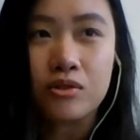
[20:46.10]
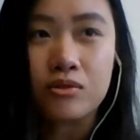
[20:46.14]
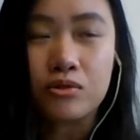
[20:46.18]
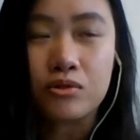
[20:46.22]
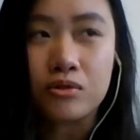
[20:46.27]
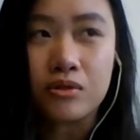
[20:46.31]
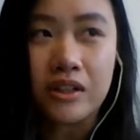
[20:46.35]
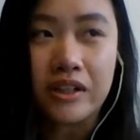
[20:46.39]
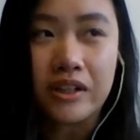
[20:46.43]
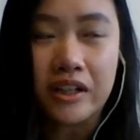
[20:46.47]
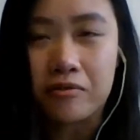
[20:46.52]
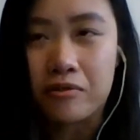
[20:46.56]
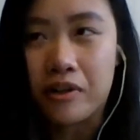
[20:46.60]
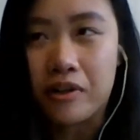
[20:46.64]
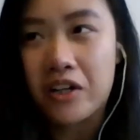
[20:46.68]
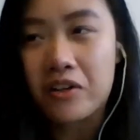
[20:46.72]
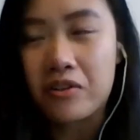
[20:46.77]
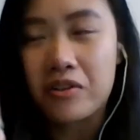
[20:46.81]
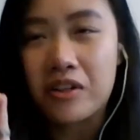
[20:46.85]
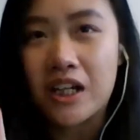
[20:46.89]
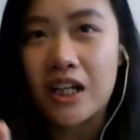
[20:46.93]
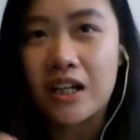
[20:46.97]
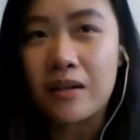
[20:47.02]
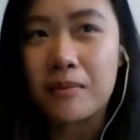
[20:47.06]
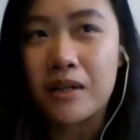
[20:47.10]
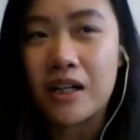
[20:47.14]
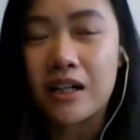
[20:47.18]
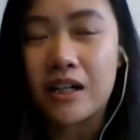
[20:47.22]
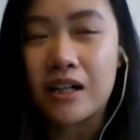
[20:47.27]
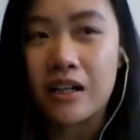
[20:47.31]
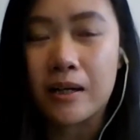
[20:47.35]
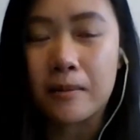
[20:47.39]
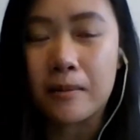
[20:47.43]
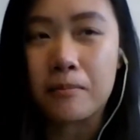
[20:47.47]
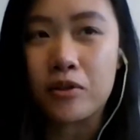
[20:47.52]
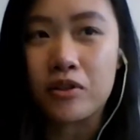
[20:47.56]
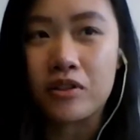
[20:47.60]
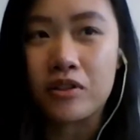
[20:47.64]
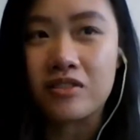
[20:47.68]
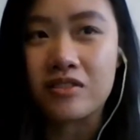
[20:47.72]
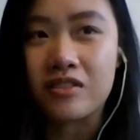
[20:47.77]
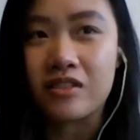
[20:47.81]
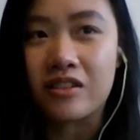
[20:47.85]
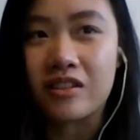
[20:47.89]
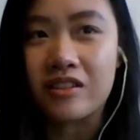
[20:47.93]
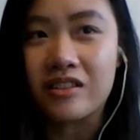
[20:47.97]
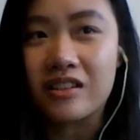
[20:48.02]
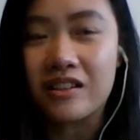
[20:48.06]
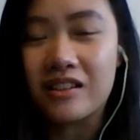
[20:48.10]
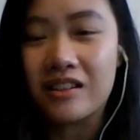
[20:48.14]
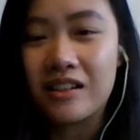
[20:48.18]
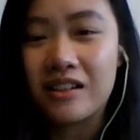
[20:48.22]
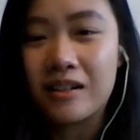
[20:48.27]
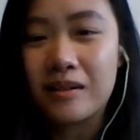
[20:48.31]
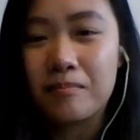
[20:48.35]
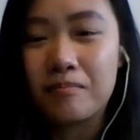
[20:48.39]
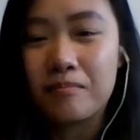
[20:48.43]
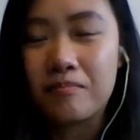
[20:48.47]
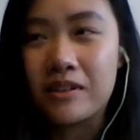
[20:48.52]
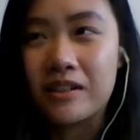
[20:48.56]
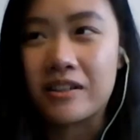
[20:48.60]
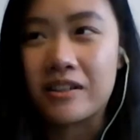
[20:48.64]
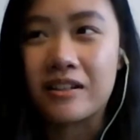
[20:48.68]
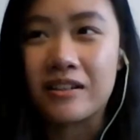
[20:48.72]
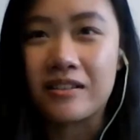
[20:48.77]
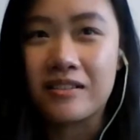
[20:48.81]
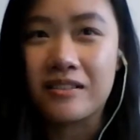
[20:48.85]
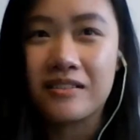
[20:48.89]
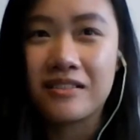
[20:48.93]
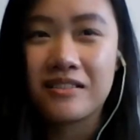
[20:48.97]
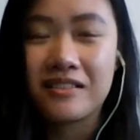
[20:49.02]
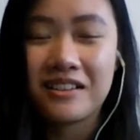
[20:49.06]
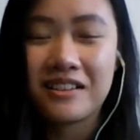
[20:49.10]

to like write your name and then like book a slot. Yeah.